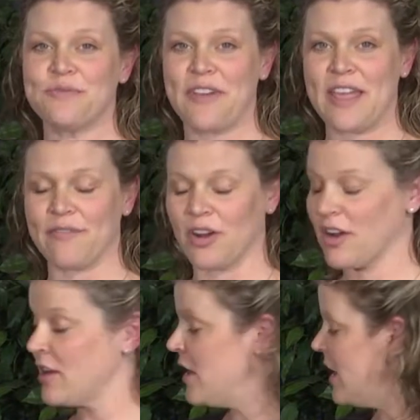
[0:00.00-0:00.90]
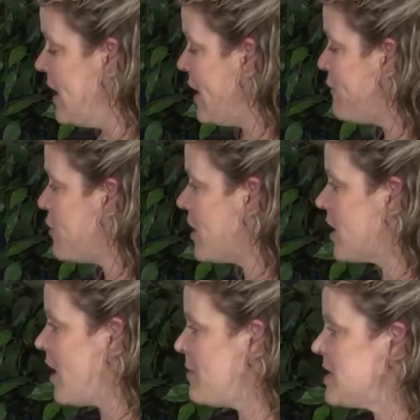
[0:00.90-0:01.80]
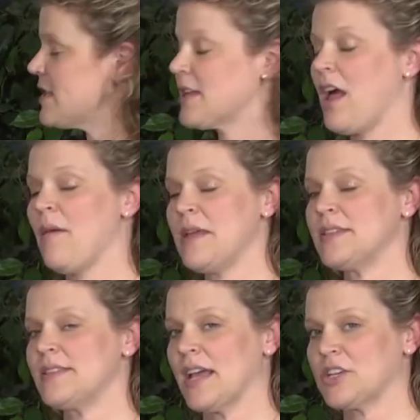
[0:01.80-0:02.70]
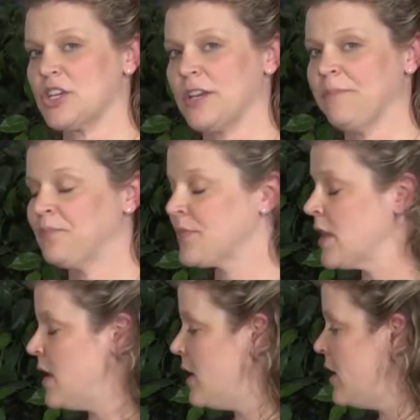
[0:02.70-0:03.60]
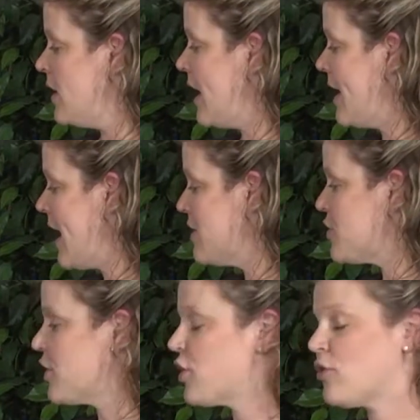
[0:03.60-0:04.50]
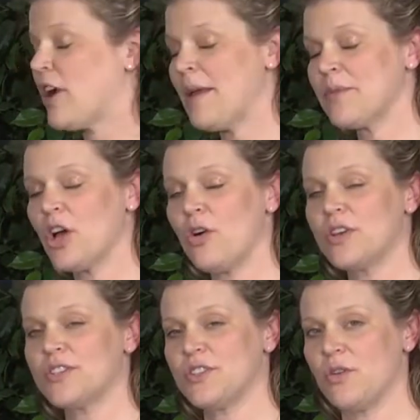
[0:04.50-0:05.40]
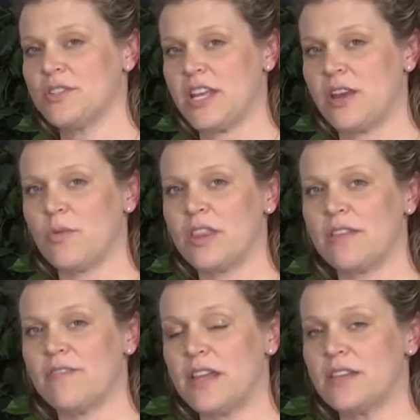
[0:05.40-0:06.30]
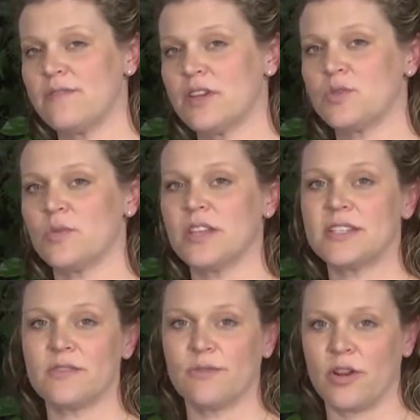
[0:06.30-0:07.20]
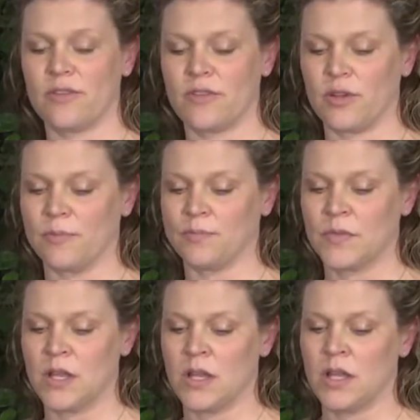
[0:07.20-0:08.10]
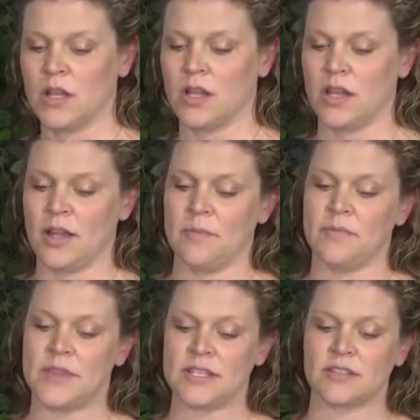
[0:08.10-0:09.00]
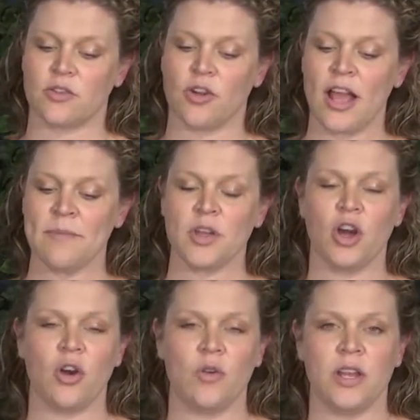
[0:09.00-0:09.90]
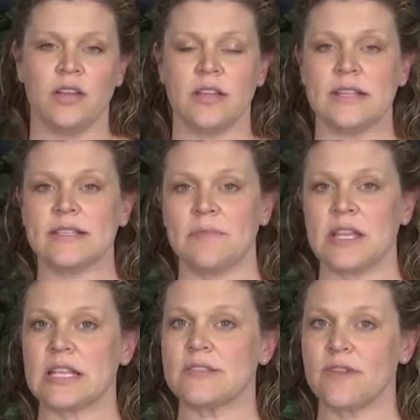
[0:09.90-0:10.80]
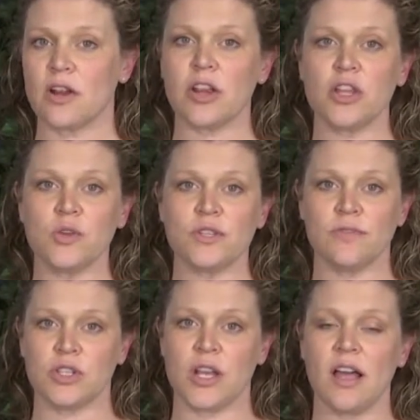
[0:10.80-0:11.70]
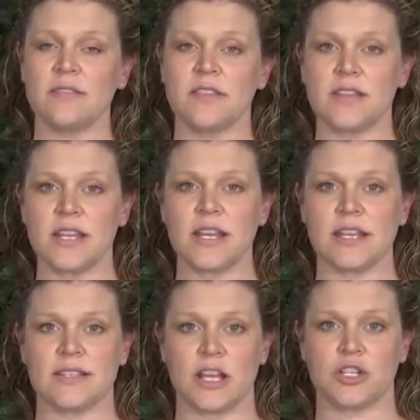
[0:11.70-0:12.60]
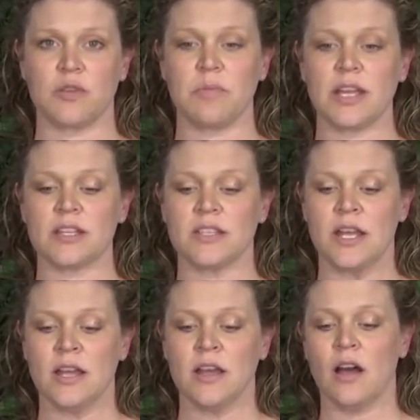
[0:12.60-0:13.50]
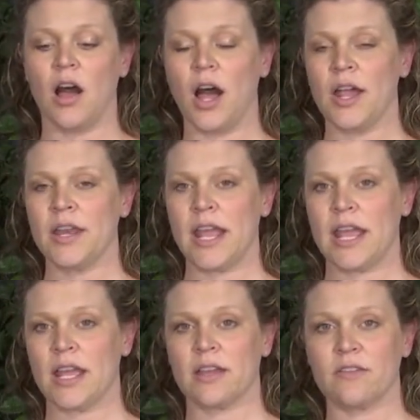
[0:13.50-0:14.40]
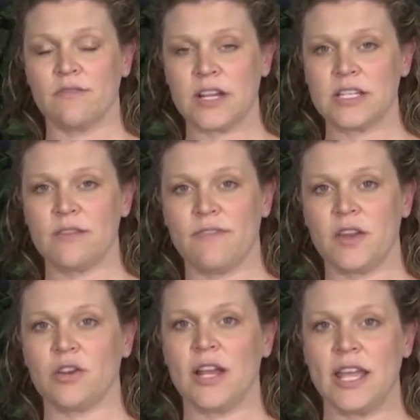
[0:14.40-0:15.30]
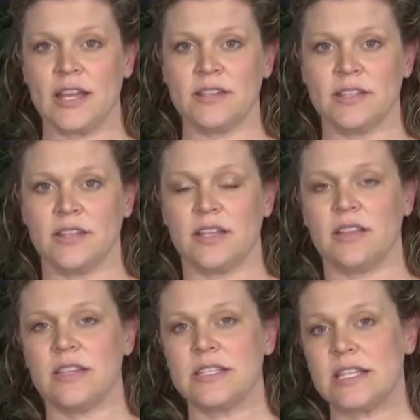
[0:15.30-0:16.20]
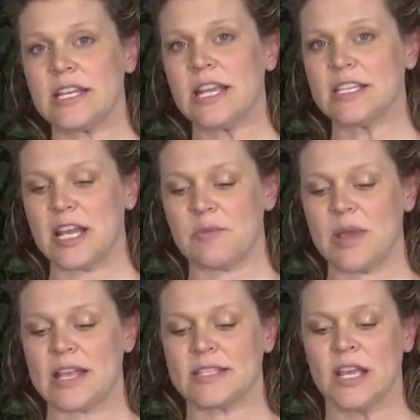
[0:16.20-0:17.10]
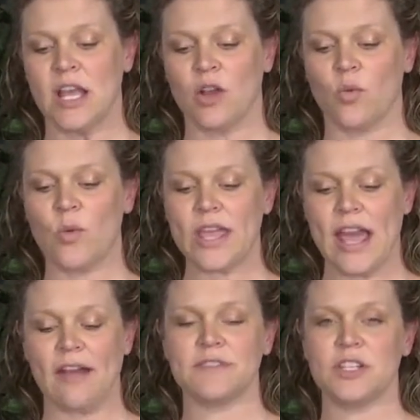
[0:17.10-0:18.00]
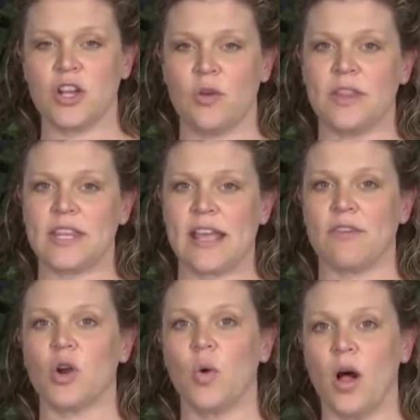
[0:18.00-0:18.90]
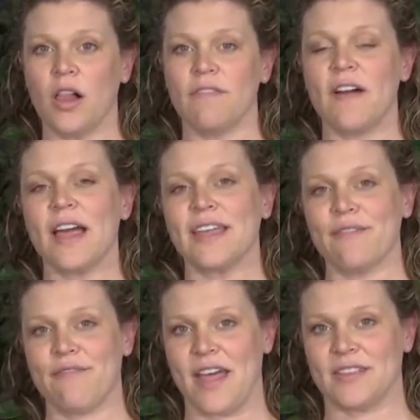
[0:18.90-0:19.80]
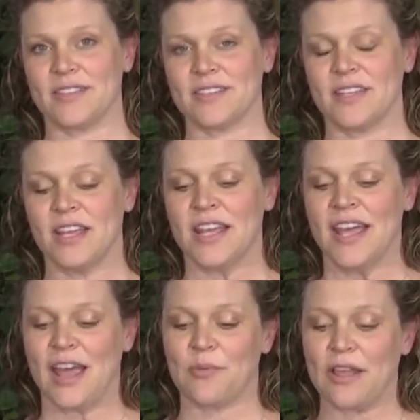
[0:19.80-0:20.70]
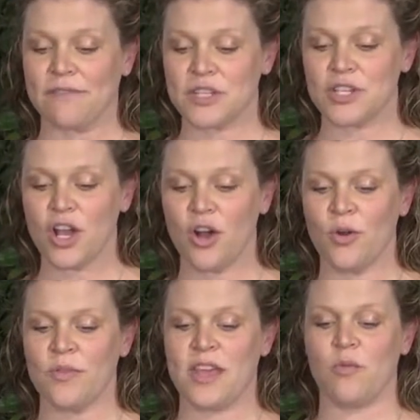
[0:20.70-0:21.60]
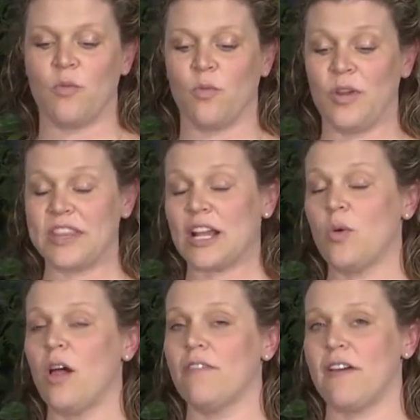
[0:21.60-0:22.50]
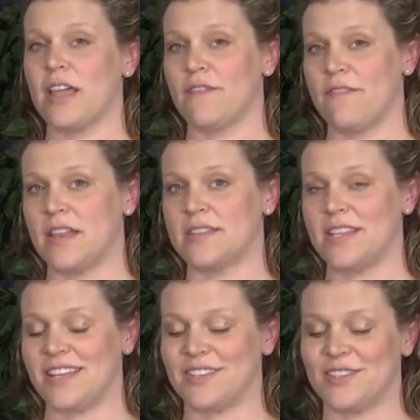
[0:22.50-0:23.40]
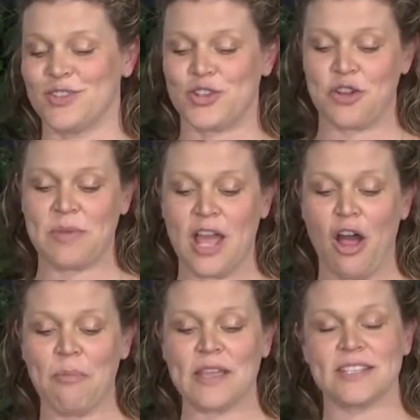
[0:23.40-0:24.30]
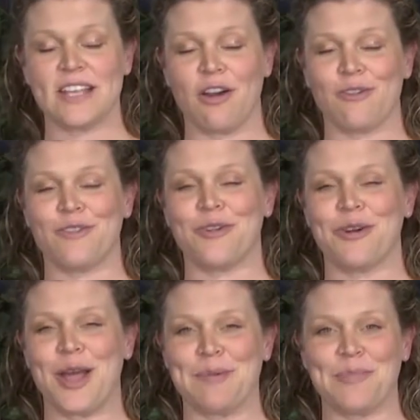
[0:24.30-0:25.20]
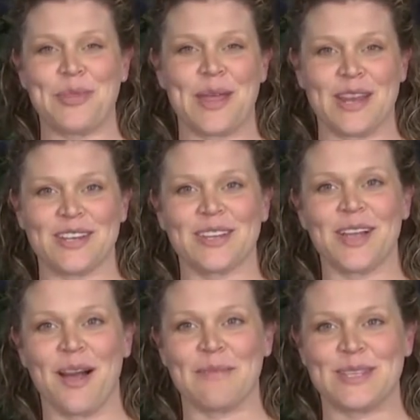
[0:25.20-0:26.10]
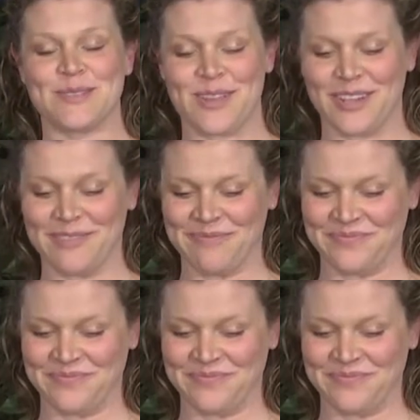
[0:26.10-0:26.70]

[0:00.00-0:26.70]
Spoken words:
favor if you can come into the comments section and enter the crime code associated with the individual that's in front of you. This crime code is something that's very useful to us in the DNA section because on a convicted offender hit in the DNA database, we have to know that they have a qualifying offense, and we have to know that what that qualifying offense is. So you'd be helping us out if you go ahead and put that into the comments field.